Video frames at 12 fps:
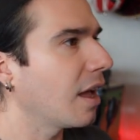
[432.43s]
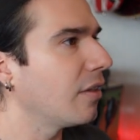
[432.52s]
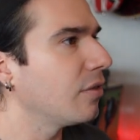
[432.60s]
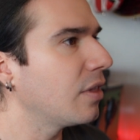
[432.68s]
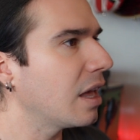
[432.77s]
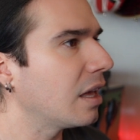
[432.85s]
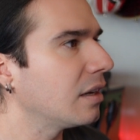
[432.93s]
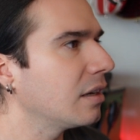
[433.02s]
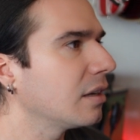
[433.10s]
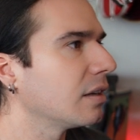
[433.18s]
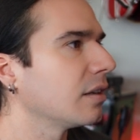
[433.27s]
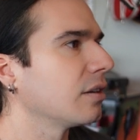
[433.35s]
and
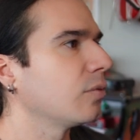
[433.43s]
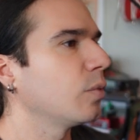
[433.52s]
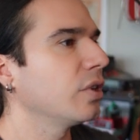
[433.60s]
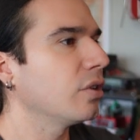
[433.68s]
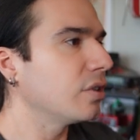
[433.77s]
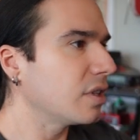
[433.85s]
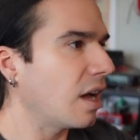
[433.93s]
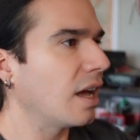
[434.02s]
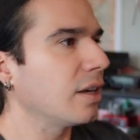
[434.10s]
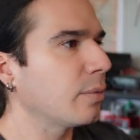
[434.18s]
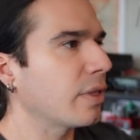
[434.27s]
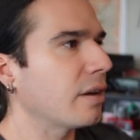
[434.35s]
then when you're
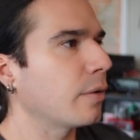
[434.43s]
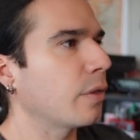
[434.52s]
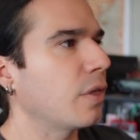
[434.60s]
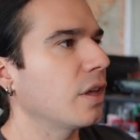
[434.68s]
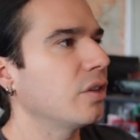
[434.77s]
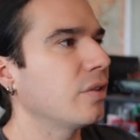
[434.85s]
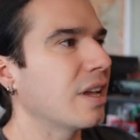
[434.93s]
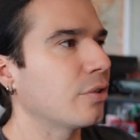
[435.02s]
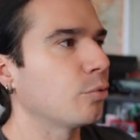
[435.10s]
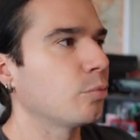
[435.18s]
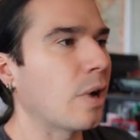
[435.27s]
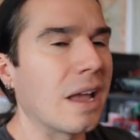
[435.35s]
done with everything, you
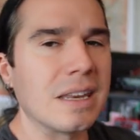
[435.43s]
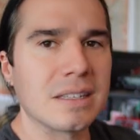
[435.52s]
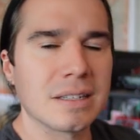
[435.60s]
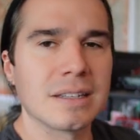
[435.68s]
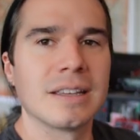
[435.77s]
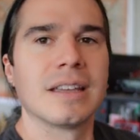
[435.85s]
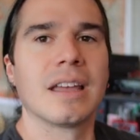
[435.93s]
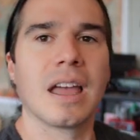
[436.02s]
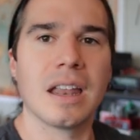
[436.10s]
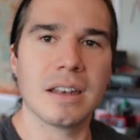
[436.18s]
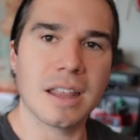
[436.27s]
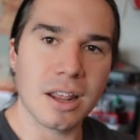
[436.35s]
hit write
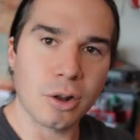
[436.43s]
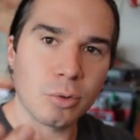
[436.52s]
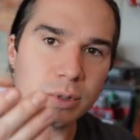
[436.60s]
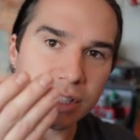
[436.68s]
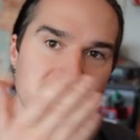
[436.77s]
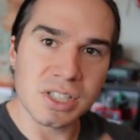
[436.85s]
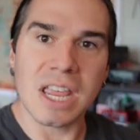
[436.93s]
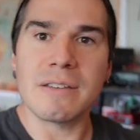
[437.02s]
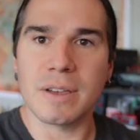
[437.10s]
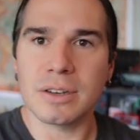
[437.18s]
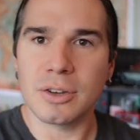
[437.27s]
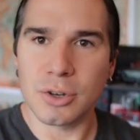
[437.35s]
and it'll
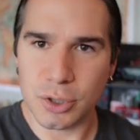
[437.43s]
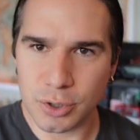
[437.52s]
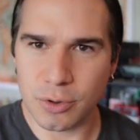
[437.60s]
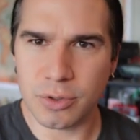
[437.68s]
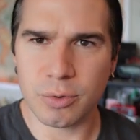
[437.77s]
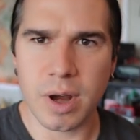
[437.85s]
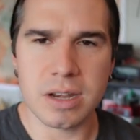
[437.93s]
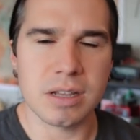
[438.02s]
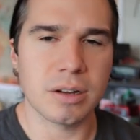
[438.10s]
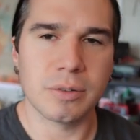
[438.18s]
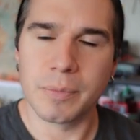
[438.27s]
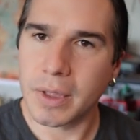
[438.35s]
save it to the
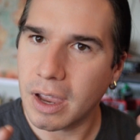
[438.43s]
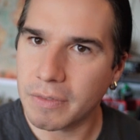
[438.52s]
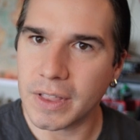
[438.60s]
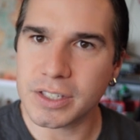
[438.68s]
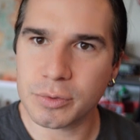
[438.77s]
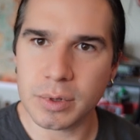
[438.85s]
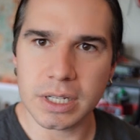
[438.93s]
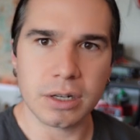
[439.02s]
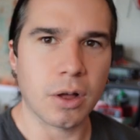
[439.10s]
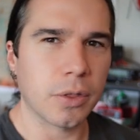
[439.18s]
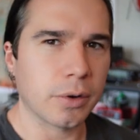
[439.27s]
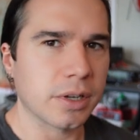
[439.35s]
radio. And that's really
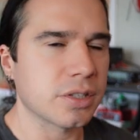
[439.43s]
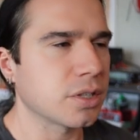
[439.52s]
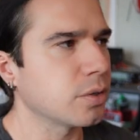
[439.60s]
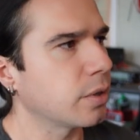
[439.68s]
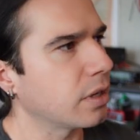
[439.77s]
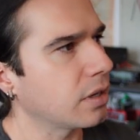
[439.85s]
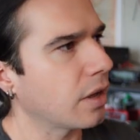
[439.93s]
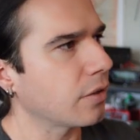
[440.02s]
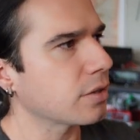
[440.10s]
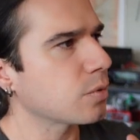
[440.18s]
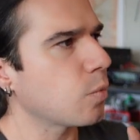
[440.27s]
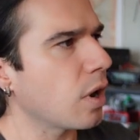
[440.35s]
all there is to it. Now
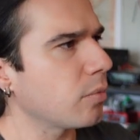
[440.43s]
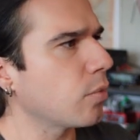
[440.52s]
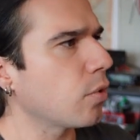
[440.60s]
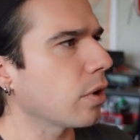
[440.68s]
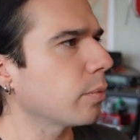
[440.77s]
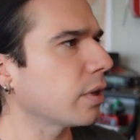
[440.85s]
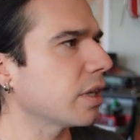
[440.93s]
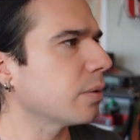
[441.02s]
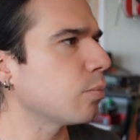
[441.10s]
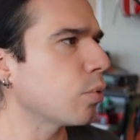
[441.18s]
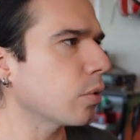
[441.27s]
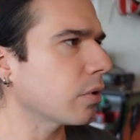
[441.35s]
there's one more really
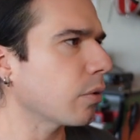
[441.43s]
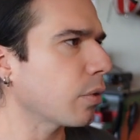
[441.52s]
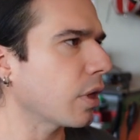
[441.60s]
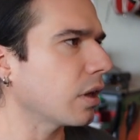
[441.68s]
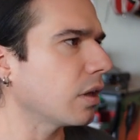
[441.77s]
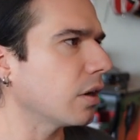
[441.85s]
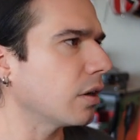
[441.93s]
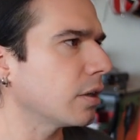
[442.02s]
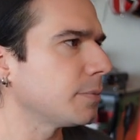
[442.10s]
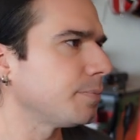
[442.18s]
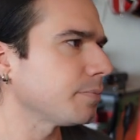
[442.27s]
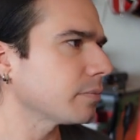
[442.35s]
important thing
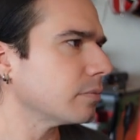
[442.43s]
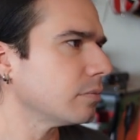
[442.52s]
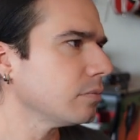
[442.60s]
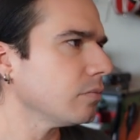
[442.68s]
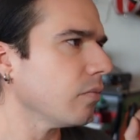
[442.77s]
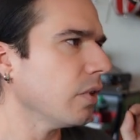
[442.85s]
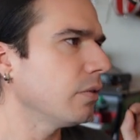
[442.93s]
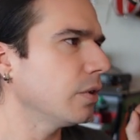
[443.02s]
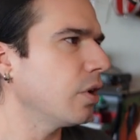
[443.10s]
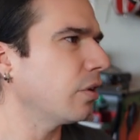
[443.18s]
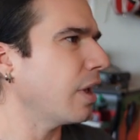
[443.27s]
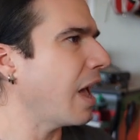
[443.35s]
here. If
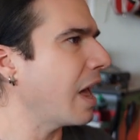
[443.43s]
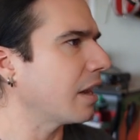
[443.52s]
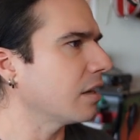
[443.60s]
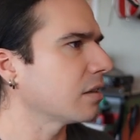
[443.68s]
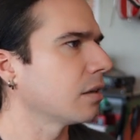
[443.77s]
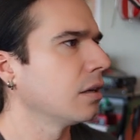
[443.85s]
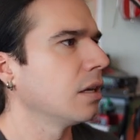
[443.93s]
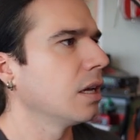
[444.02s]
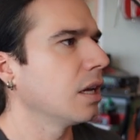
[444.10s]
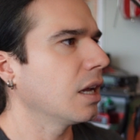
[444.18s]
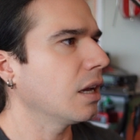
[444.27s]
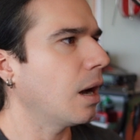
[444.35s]
you go to edit,
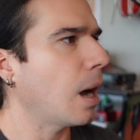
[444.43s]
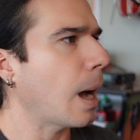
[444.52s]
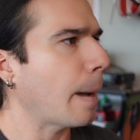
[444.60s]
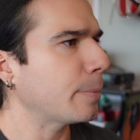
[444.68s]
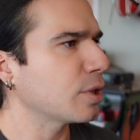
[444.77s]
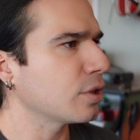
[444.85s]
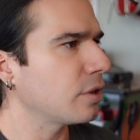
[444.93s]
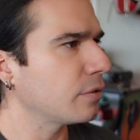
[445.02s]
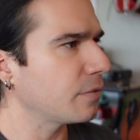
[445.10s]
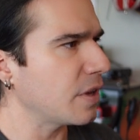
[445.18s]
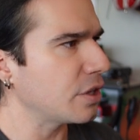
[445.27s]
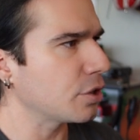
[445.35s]
optional
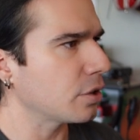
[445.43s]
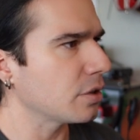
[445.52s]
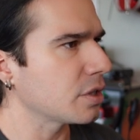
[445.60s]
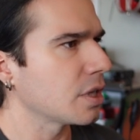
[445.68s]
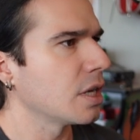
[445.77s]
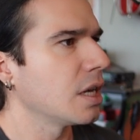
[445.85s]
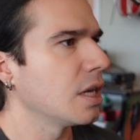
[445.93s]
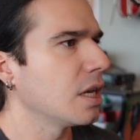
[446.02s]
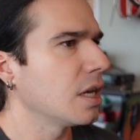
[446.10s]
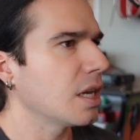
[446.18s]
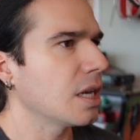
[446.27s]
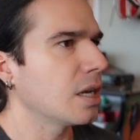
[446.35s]
features,
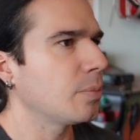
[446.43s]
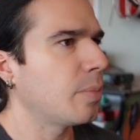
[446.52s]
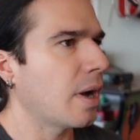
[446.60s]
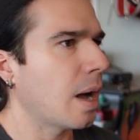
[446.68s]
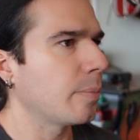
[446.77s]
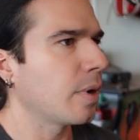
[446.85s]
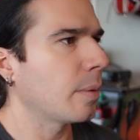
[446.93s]
it'll pop